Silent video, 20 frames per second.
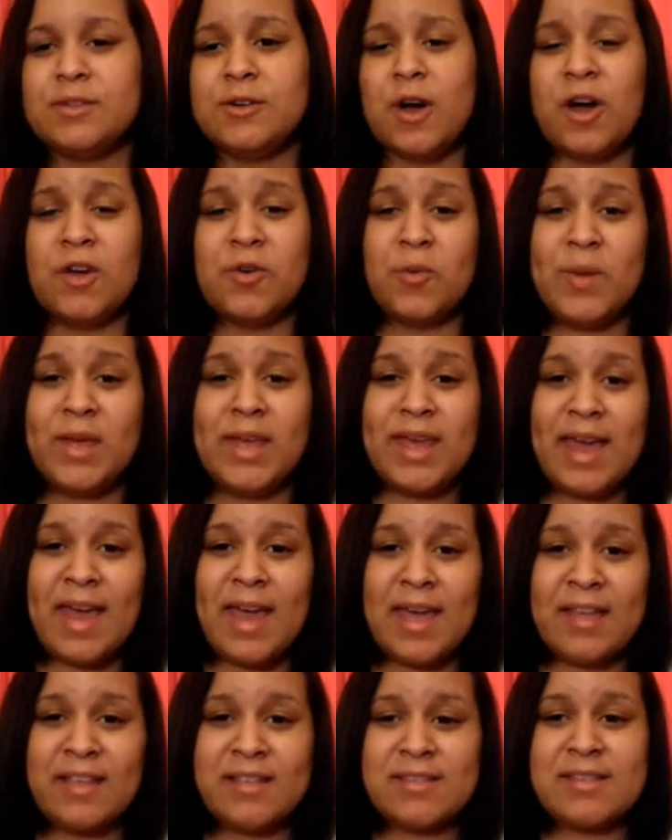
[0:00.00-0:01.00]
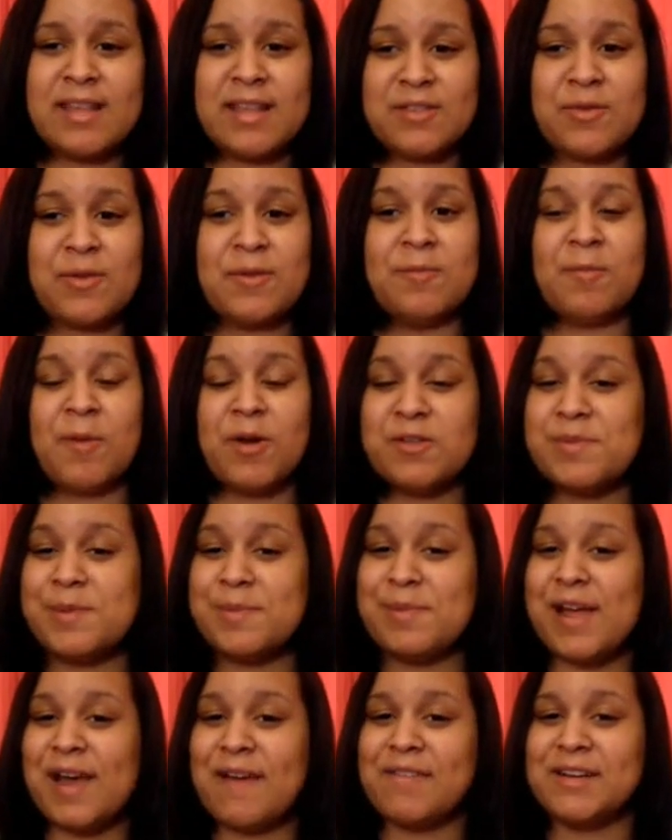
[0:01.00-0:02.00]
on weekends, that's when most
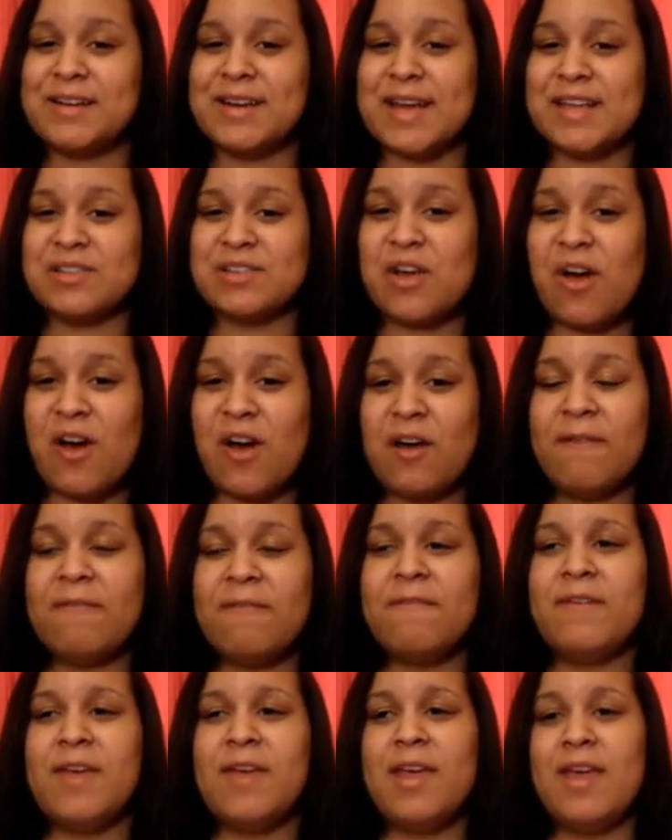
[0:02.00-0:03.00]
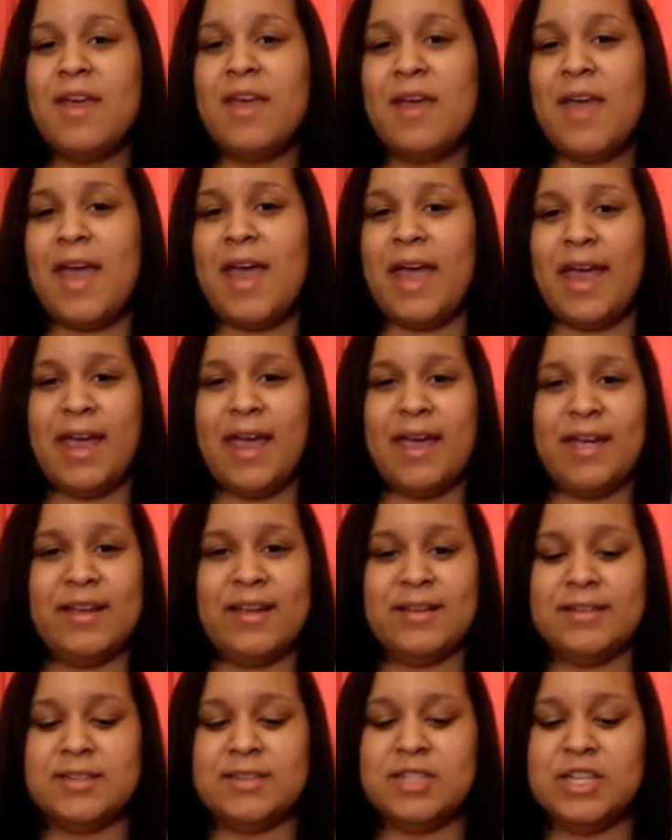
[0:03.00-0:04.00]
people have their days off,
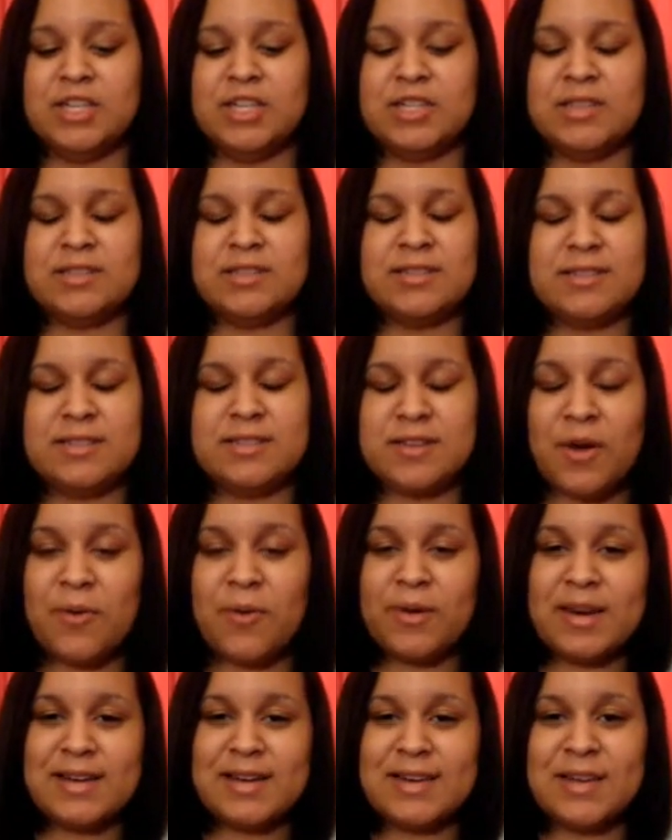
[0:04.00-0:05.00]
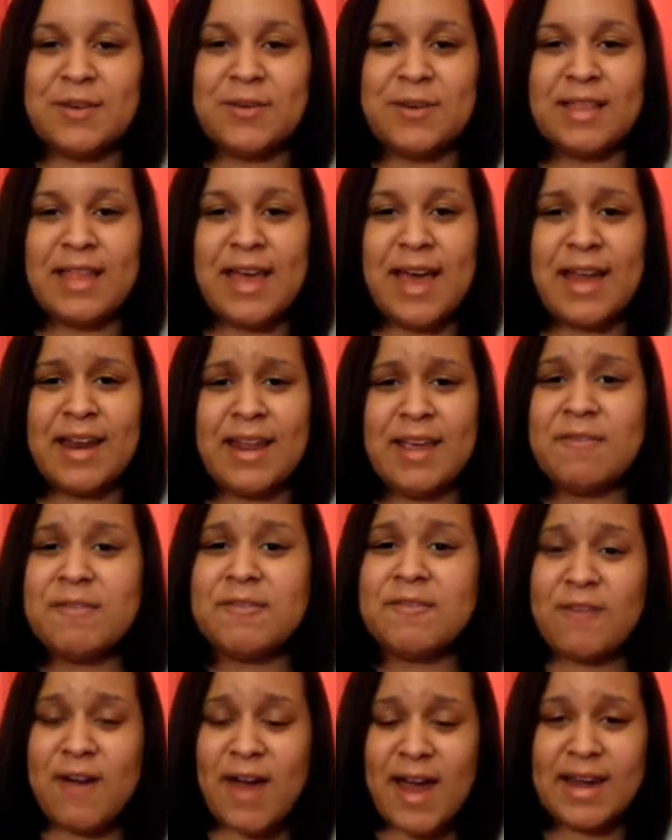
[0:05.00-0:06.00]
and you just don't want to deal with that. Even
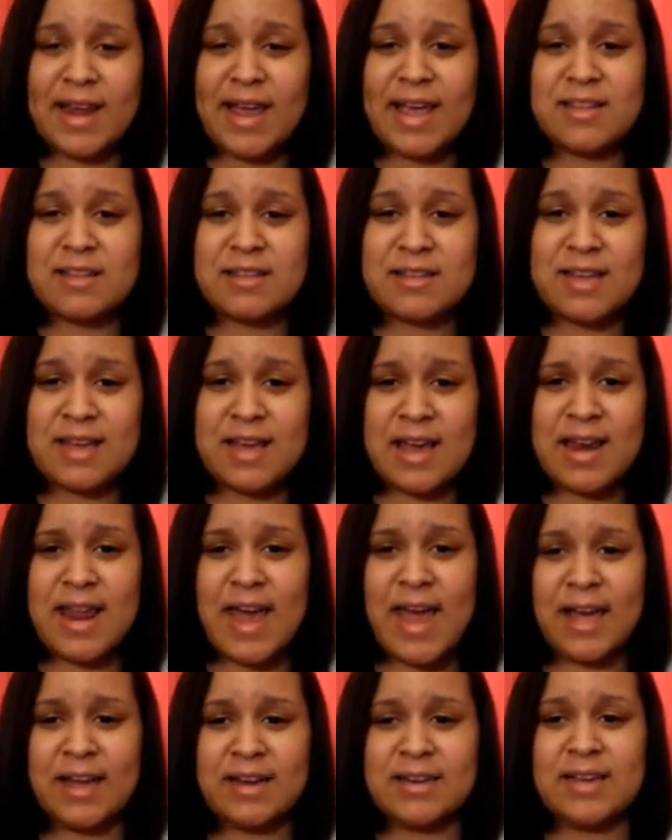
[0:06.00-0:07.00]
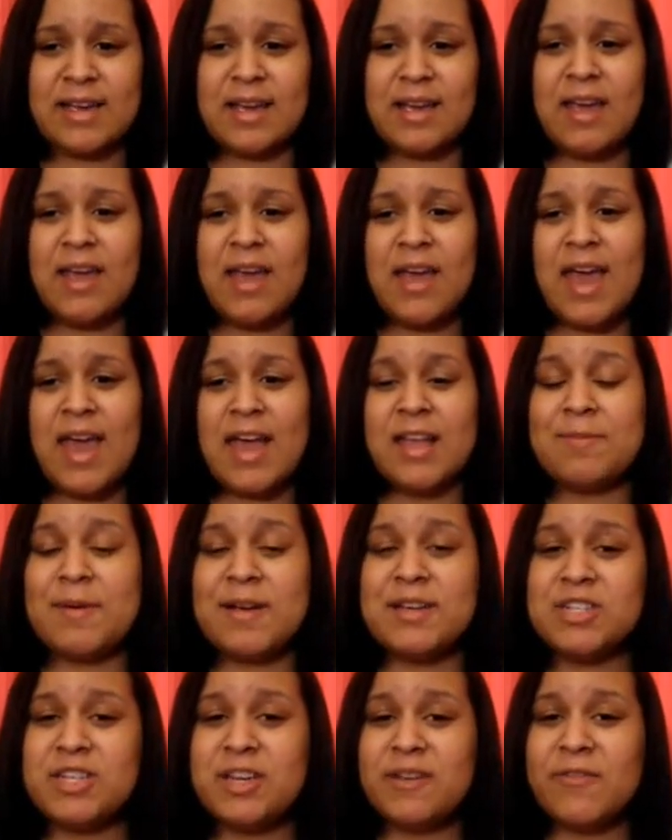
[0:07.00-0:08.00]
Fridays get kind of hectic,
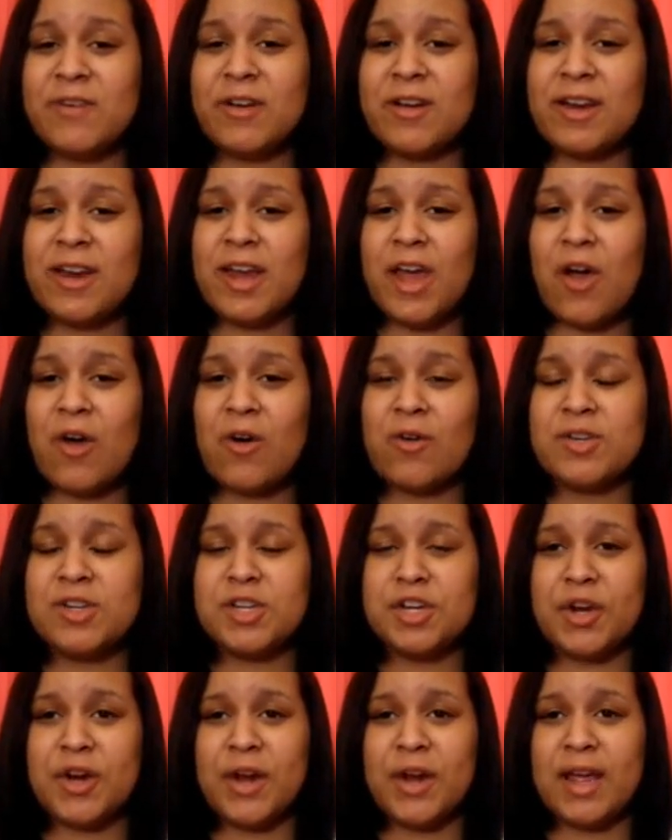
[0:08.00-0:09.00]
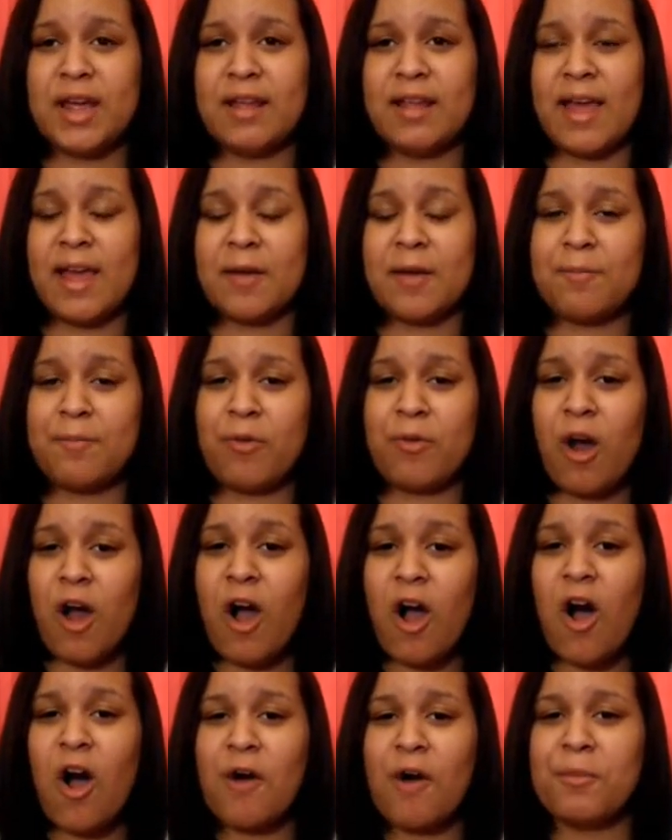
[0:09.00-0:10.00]
especially if you're going to go during like
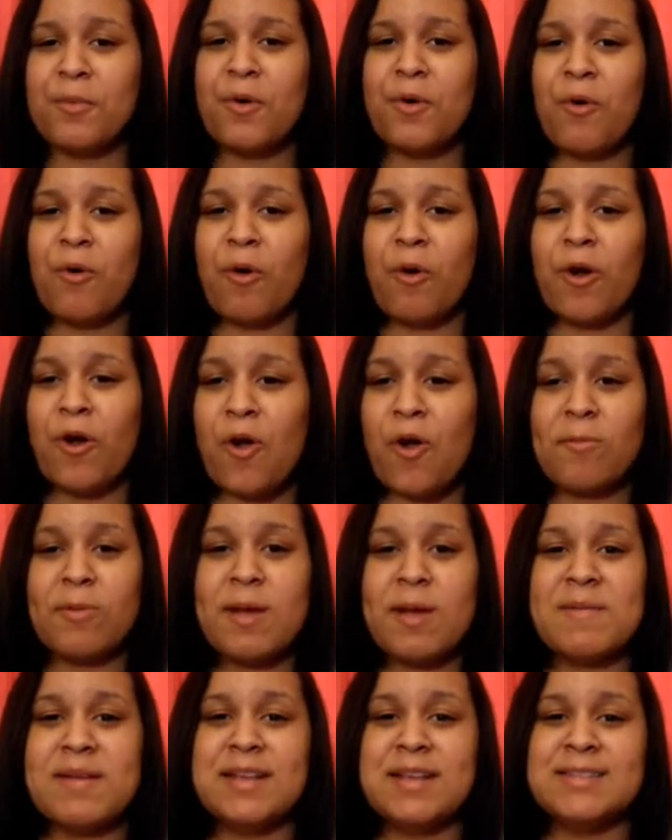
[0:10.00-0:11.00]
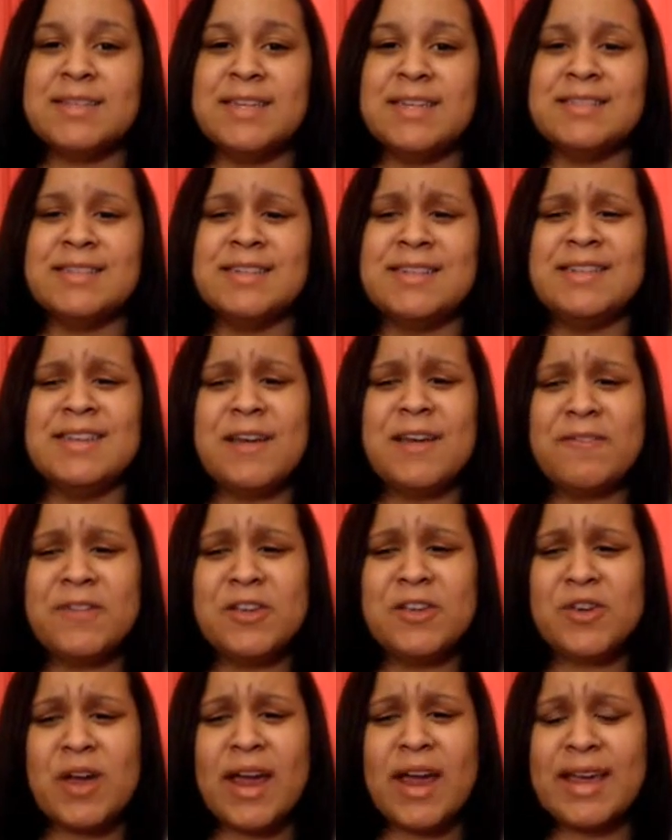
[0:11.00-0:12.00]
prom or homecoming season.
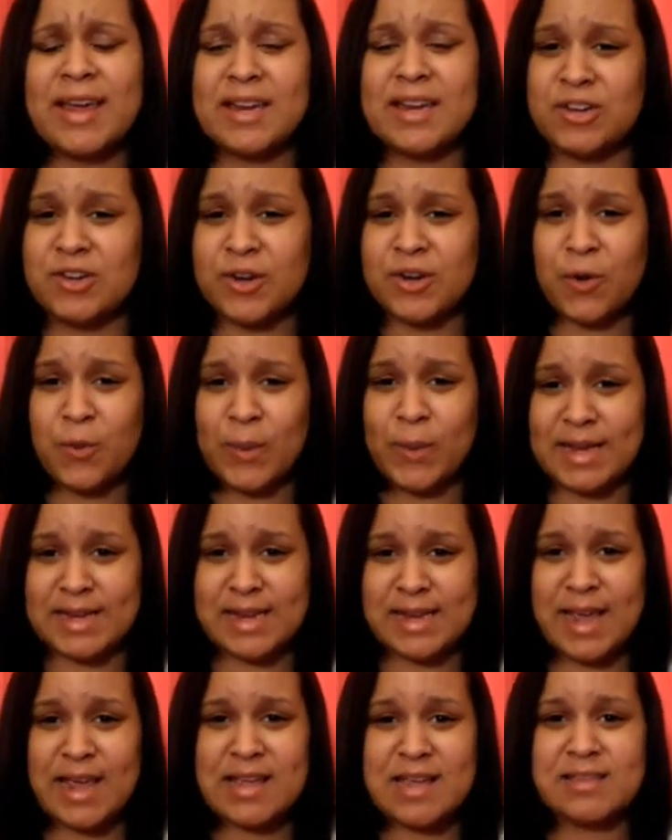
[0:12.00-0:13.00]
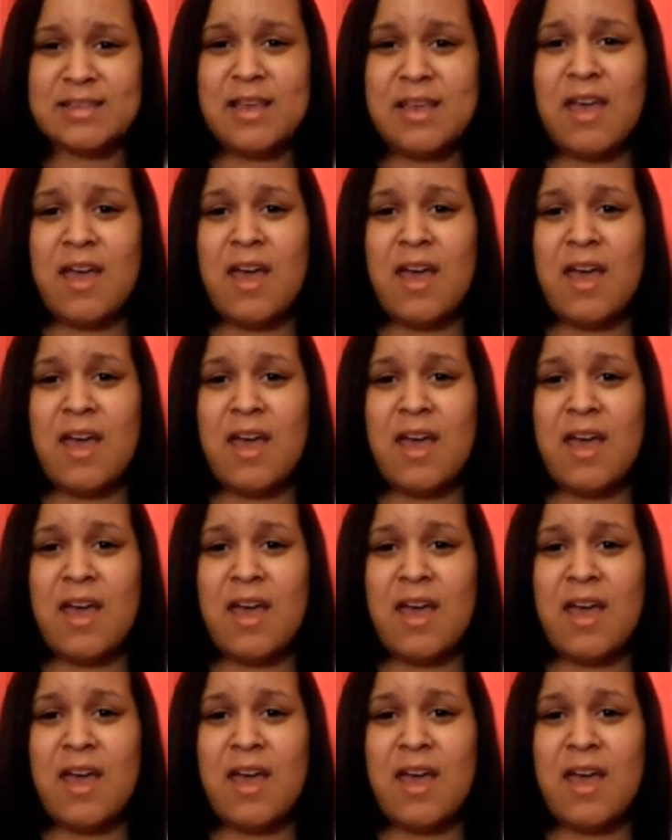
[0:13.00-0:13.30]
Definitely try and get in during weekdays.